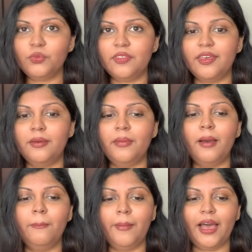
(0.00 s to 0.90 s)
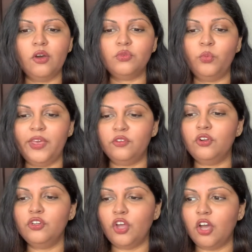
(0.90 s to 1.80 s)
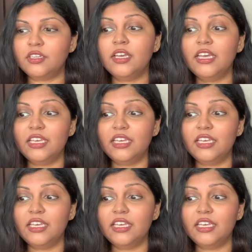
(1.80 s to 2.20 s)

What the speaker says: with him about whether or not